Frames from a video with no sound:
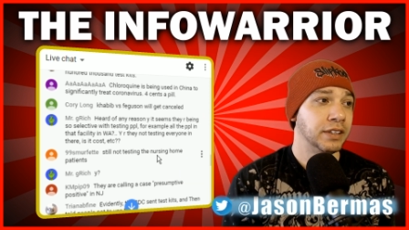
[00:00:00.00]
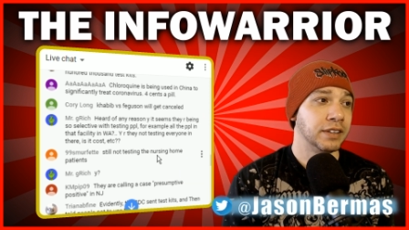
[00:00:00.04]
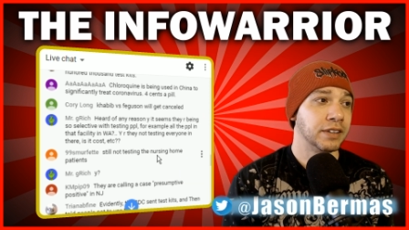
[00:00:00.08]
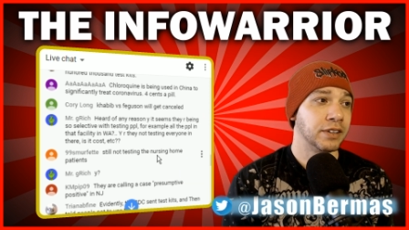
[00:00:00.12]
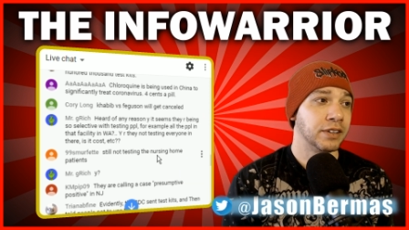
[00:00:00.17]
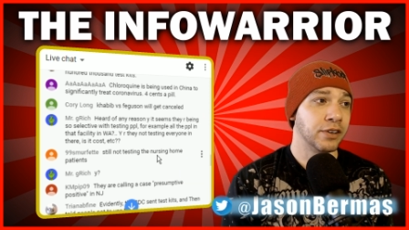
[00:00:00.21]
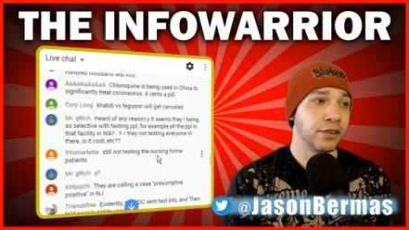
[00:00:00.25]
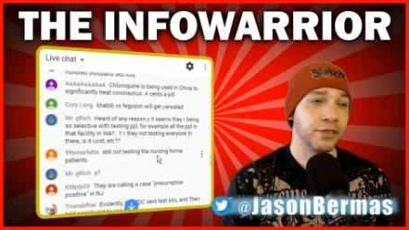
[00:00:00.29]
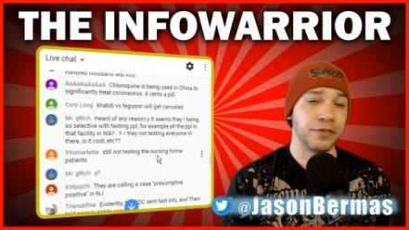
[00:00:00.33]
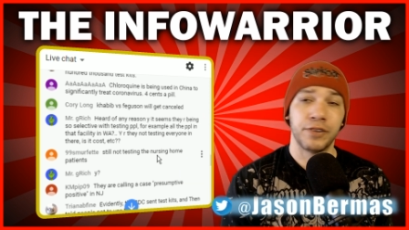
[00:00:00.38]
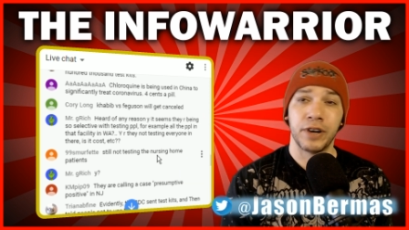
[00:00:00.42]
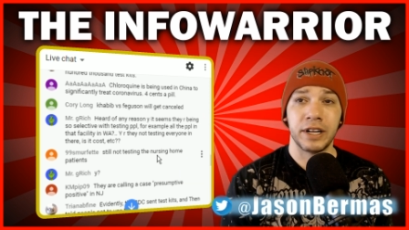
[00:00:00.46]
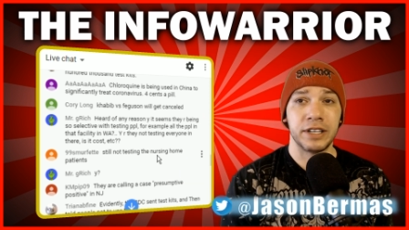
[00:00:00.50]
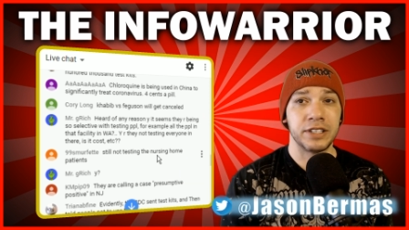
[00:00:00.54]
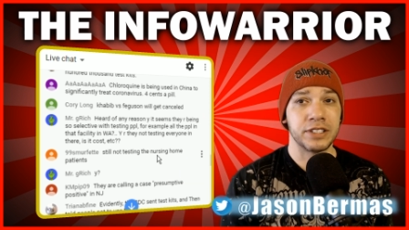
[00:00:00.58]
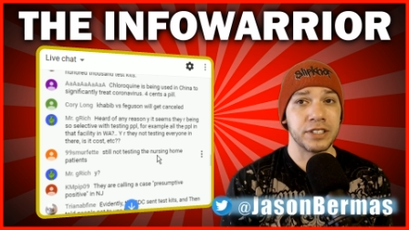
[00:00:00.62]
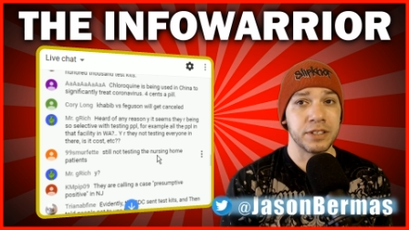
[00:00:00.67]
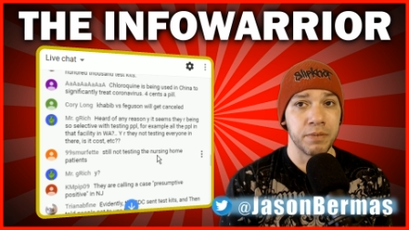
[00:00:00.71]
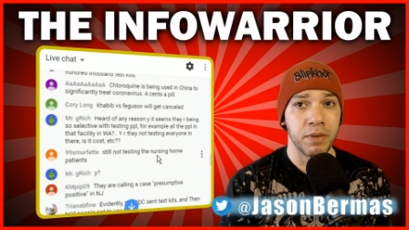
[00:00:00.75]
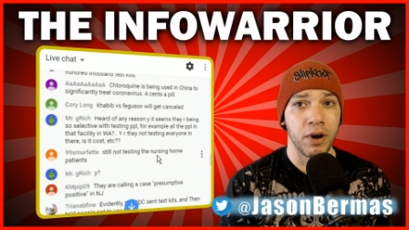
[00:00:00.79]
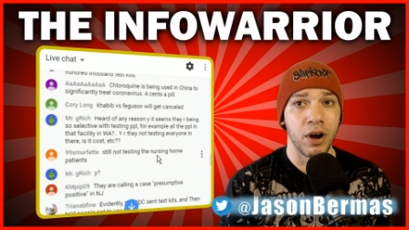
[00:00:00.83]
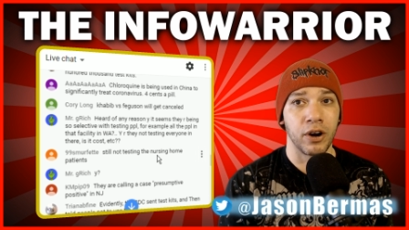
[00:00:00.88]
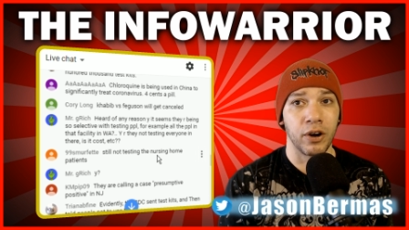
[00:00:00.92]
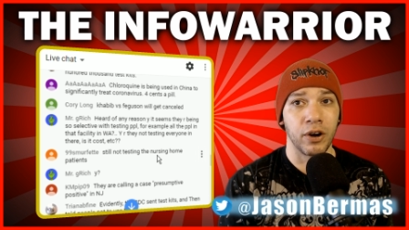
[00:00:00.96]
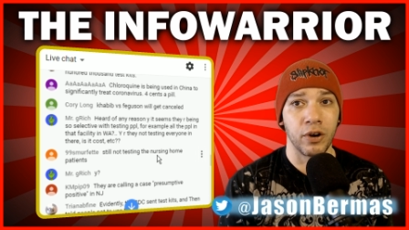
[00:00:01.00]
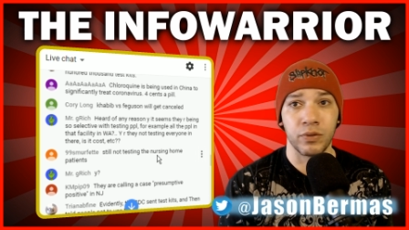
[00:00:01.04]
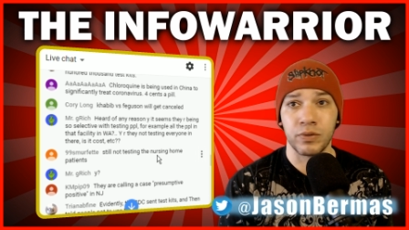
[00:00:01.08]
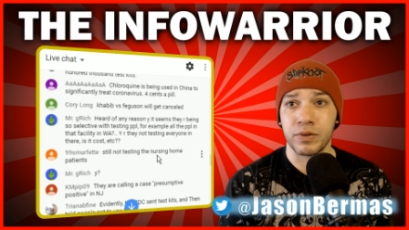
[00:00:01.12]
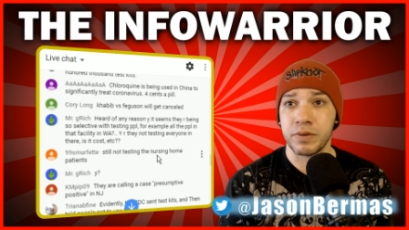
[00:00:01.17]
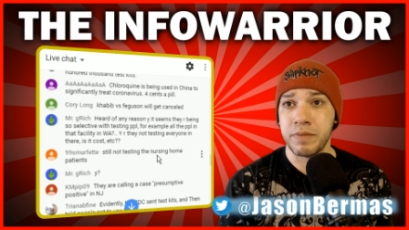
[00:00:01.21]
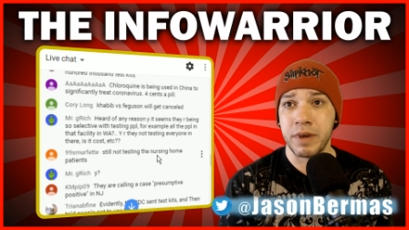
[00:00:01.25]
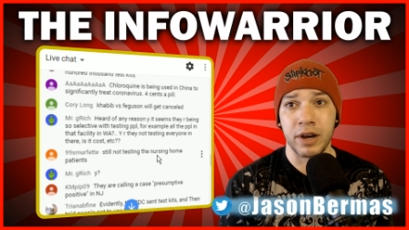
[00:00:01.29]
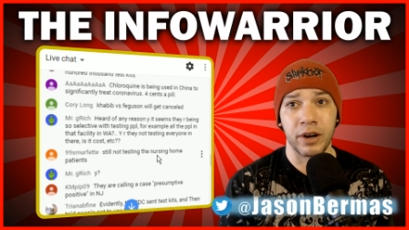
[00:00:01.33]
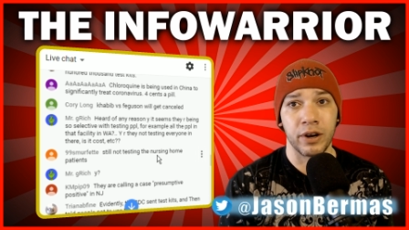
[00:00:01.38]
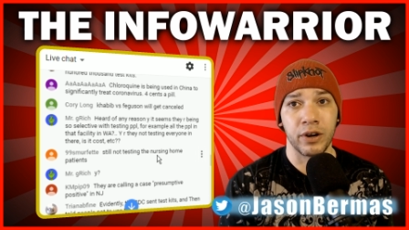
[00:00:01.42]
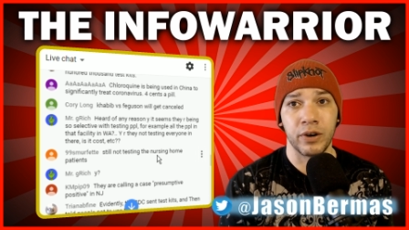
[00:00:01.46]
Good fights tomorrow.
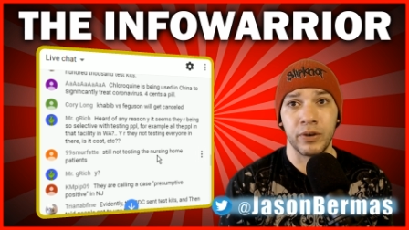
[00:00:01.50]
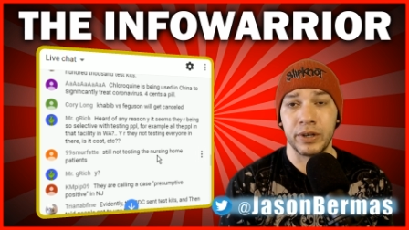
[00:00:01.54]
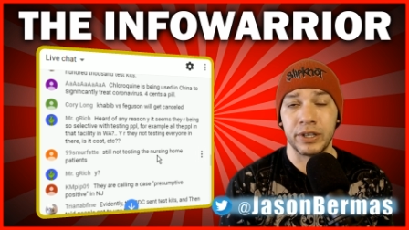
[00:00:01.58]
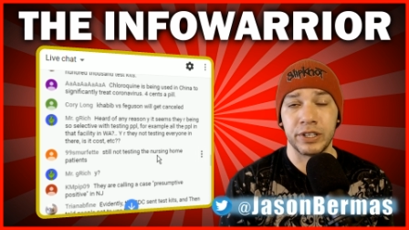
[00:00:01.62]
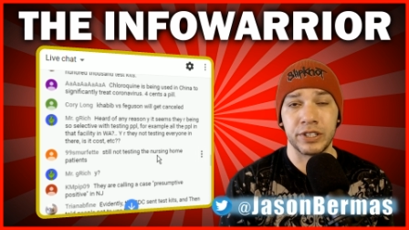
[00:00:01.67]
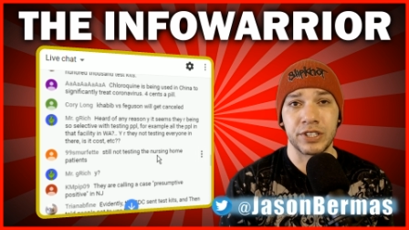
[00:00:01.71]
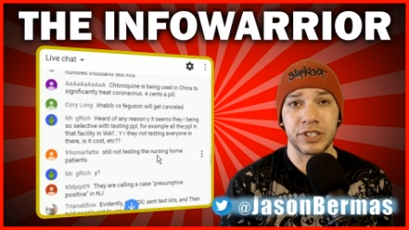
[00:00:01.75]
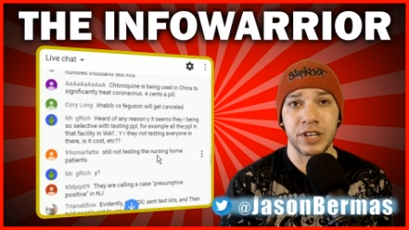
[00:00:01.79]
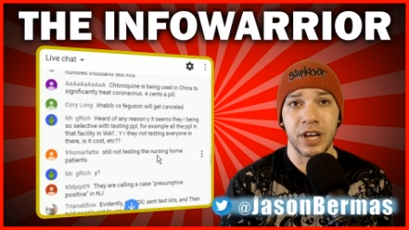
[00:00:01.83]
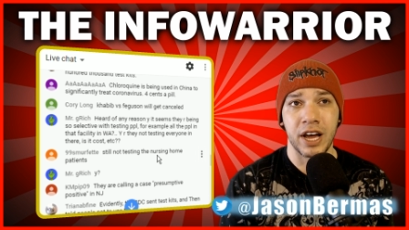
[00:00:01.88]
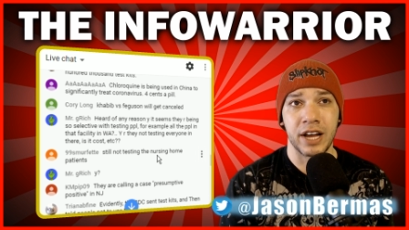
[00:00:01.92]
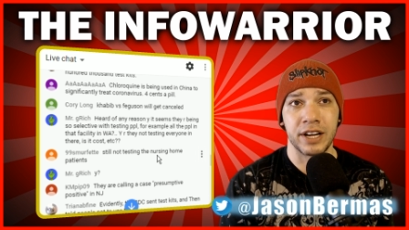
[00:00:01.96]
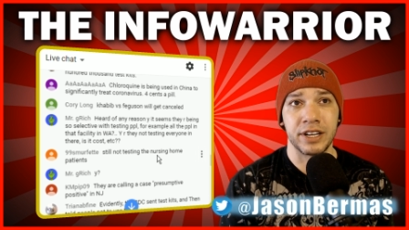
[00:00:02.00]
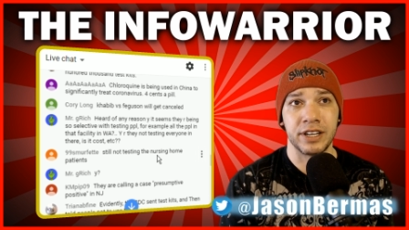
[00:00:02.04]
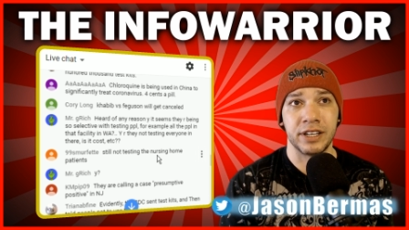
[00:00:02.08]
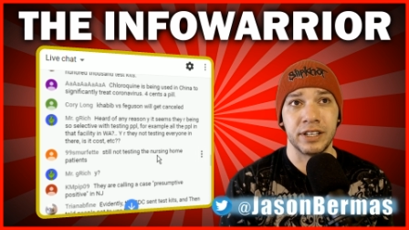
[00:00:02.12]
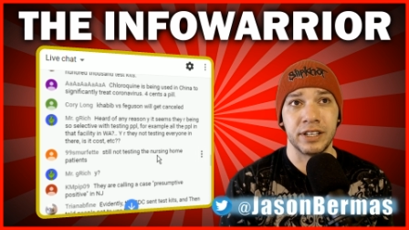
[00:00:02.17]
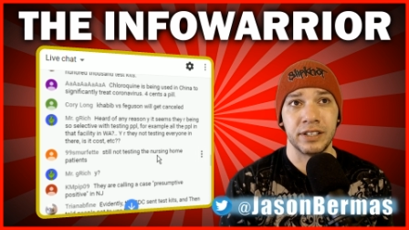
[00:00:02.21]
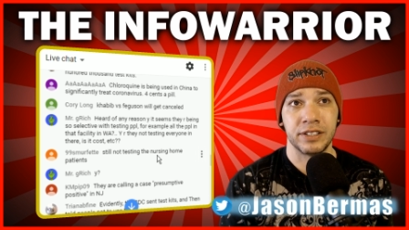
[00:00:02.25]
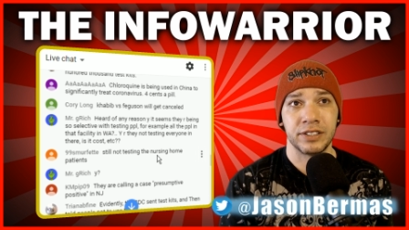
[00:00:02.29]
Romero at Adesanya.